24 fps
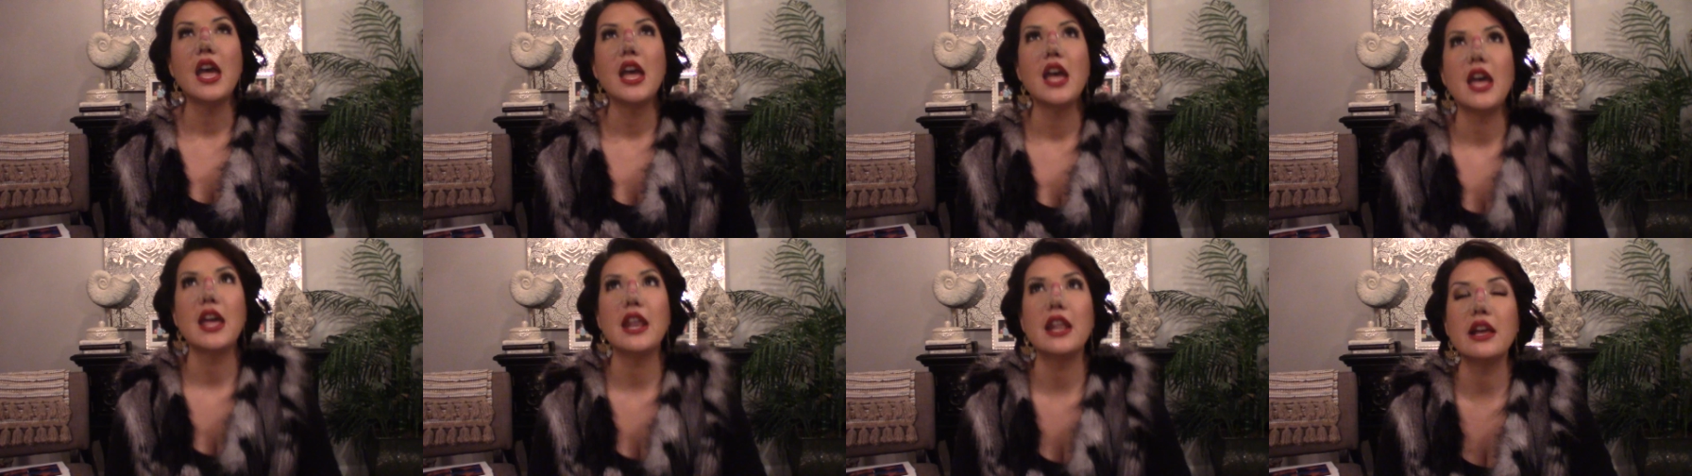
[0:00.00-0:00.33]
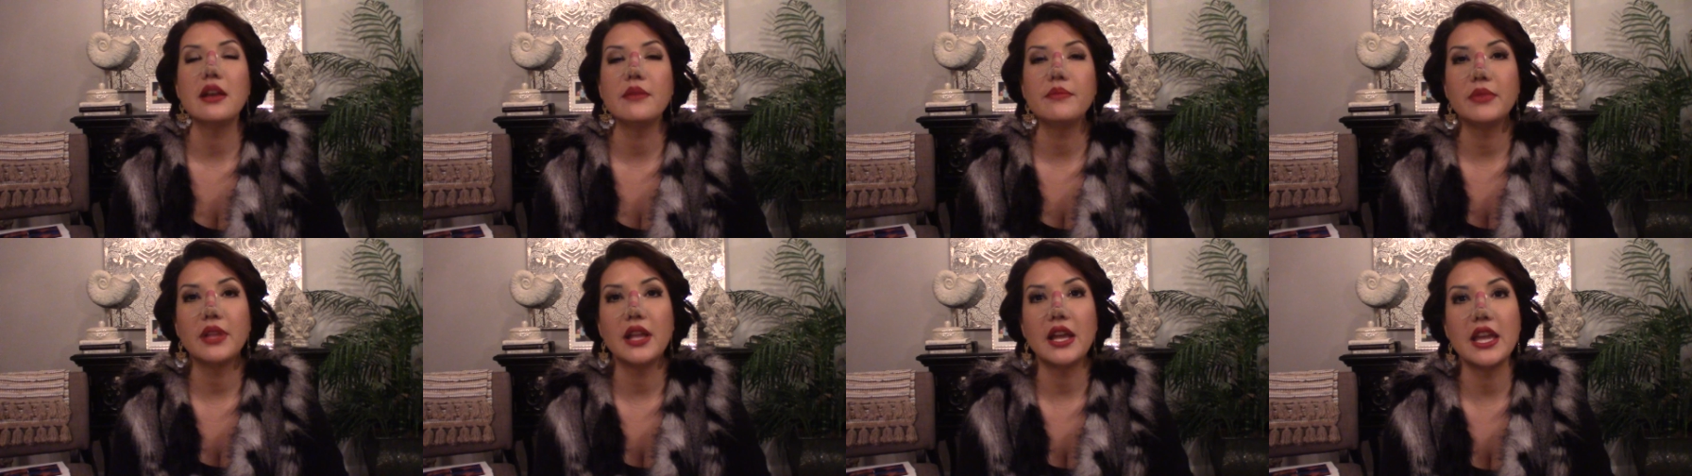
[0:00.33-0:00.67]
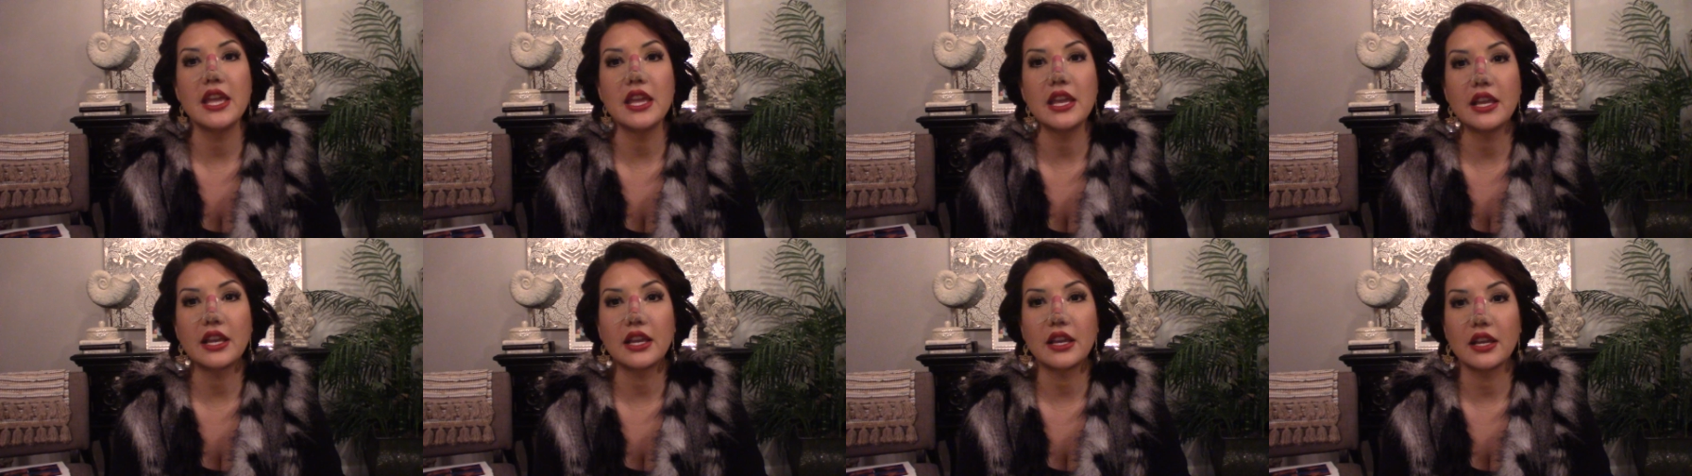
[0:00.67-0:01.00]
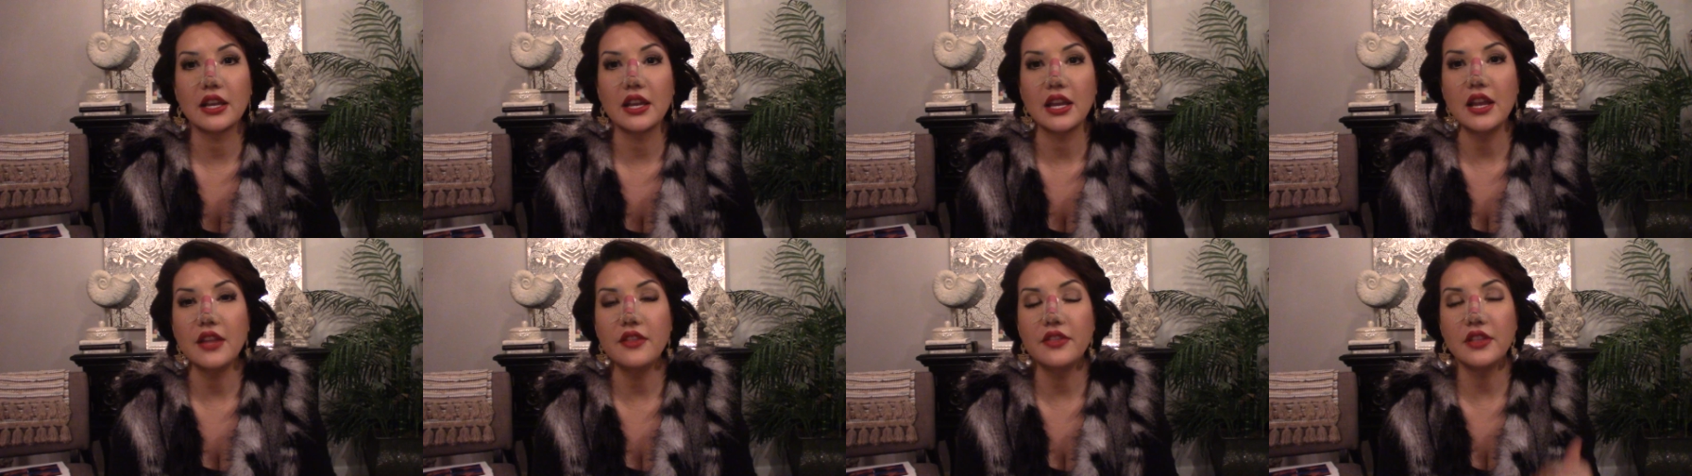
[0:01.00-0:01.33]
And I'm like,
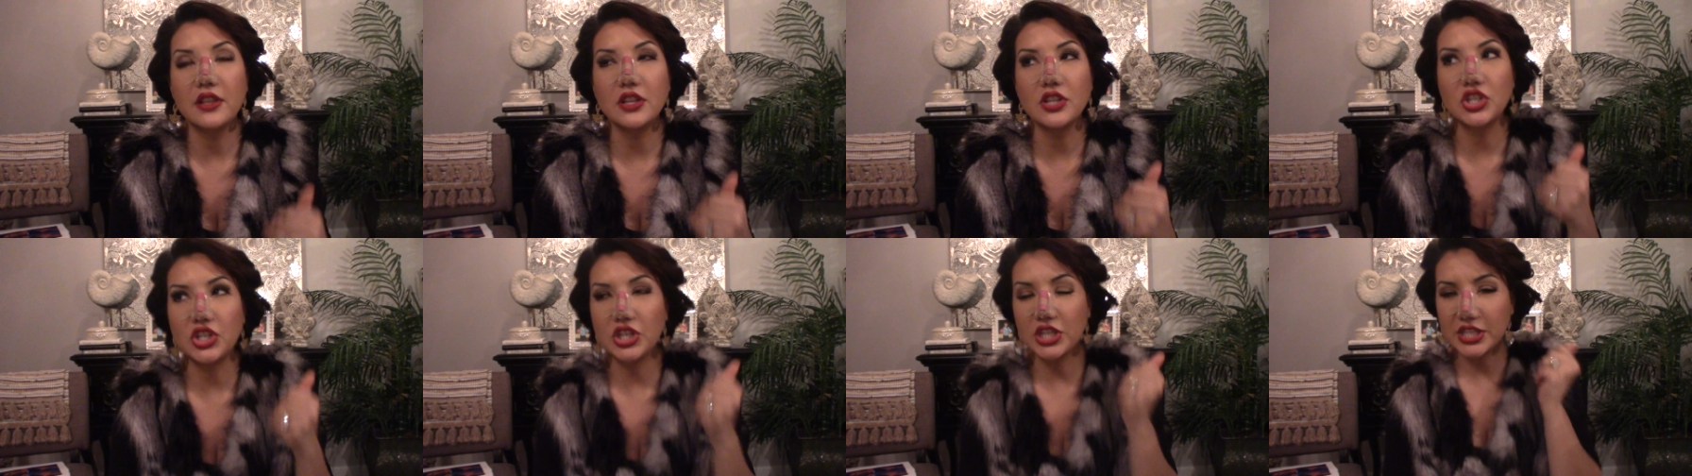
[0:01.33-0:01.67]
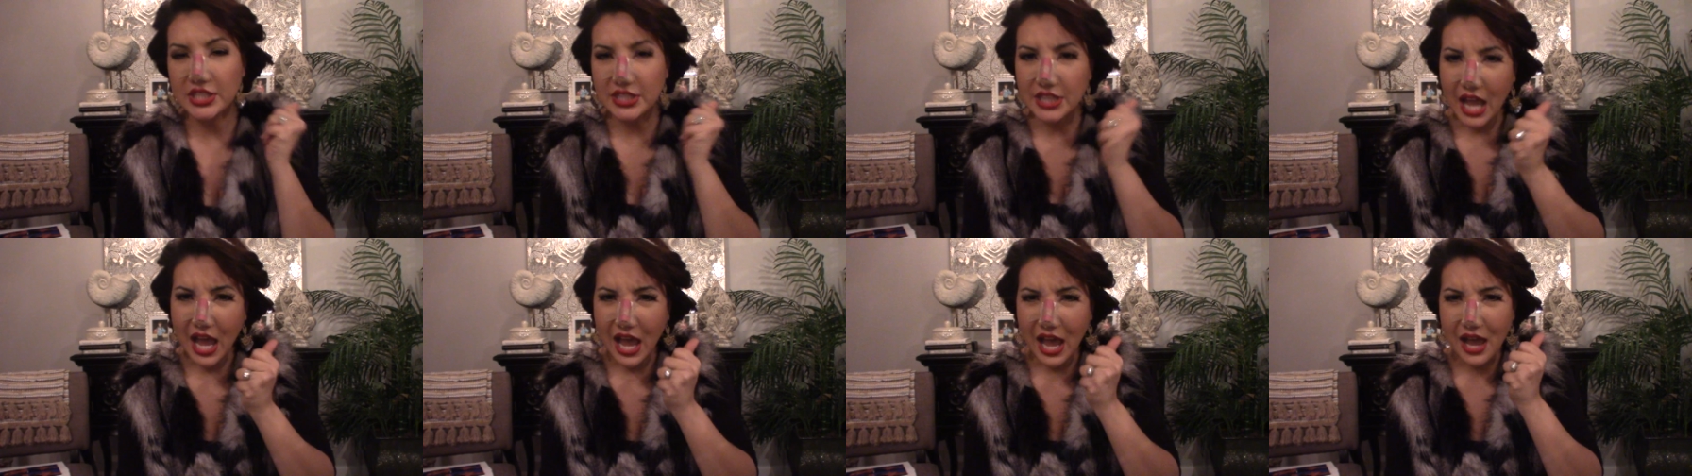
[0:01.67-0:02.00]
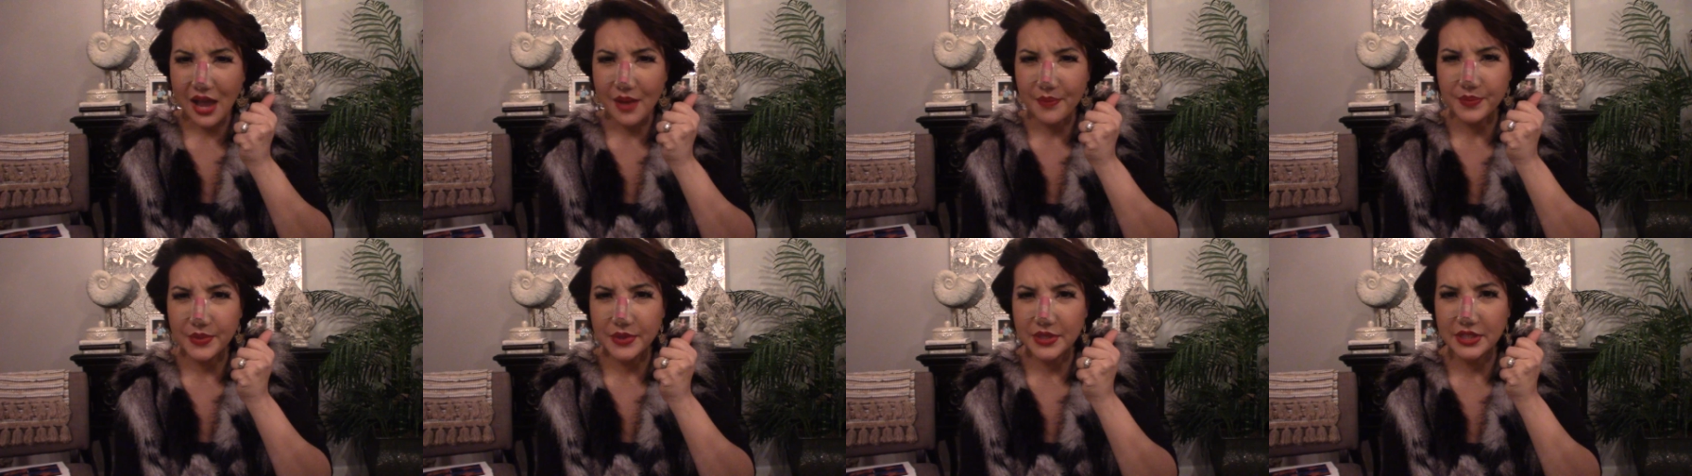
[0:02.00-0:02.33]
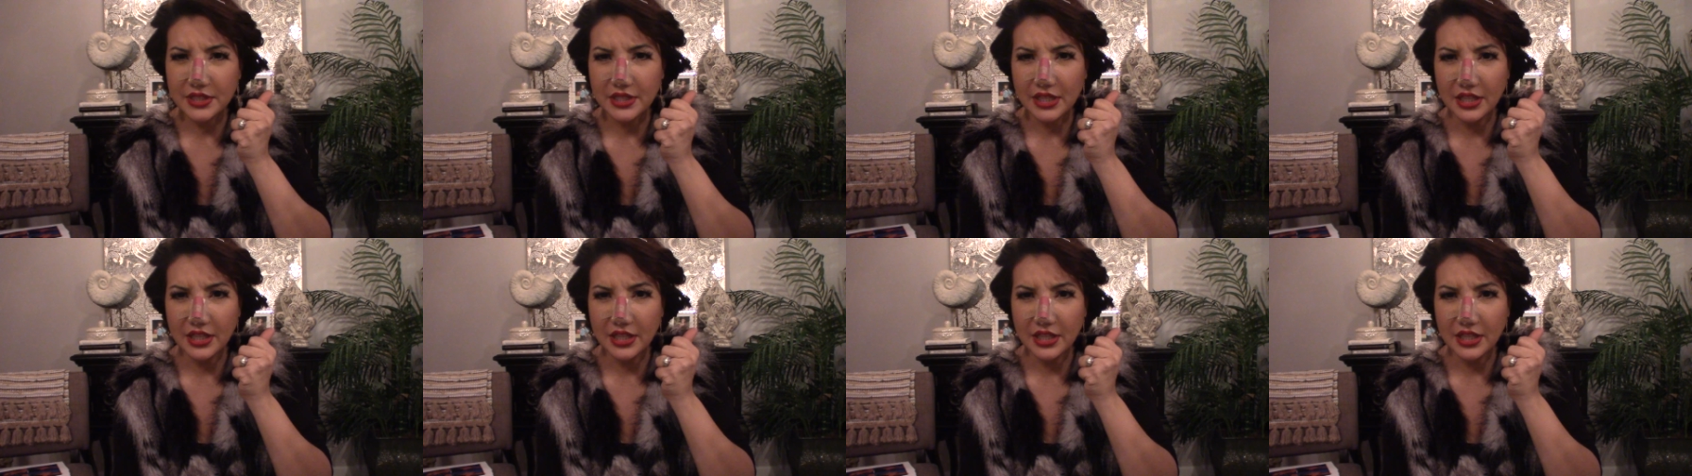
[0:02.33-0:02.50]
and then she stops,